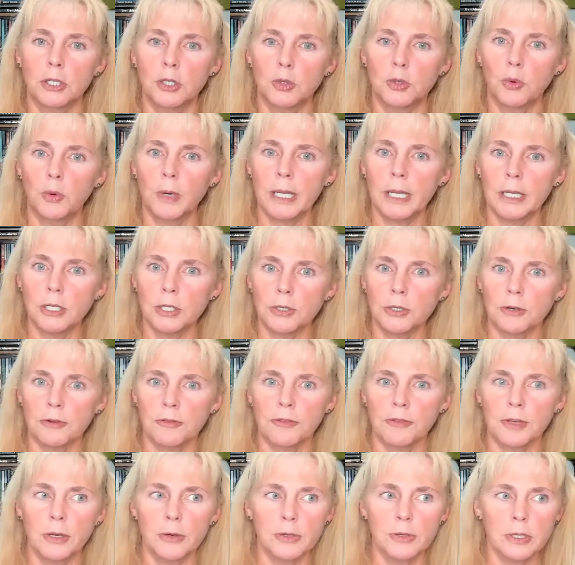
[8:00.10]
twitch or
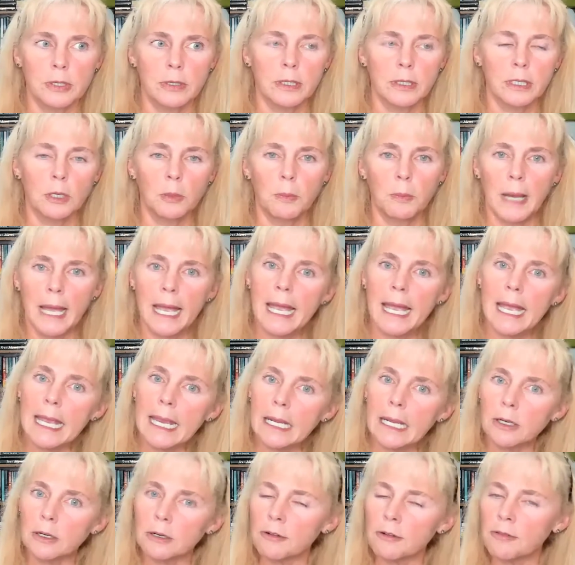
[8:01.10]
feels a little
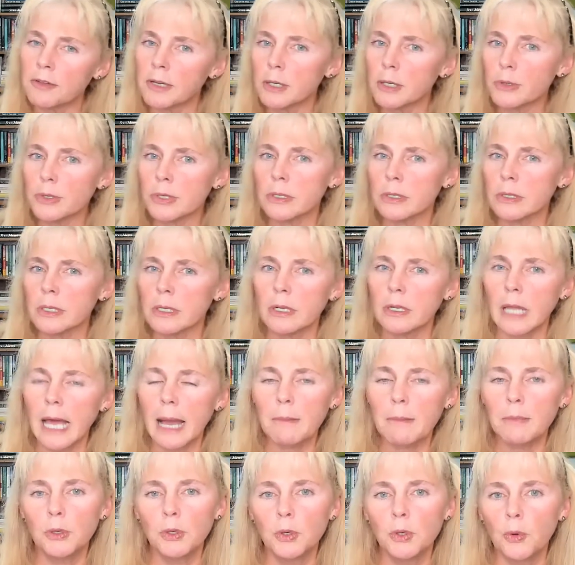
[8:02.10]
pain or feels a little
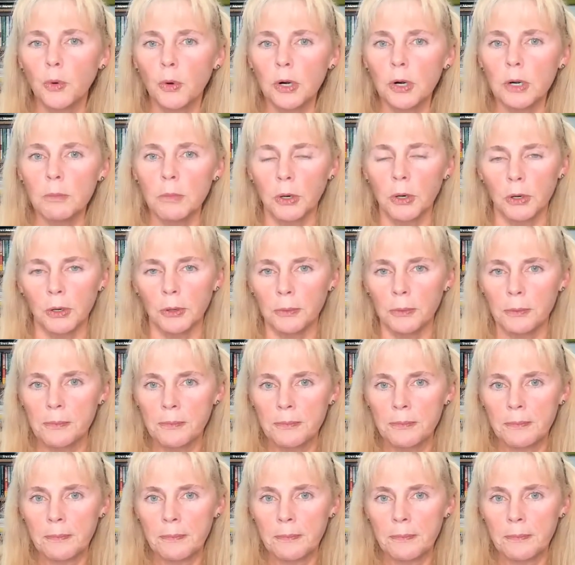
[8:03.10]
abnormal?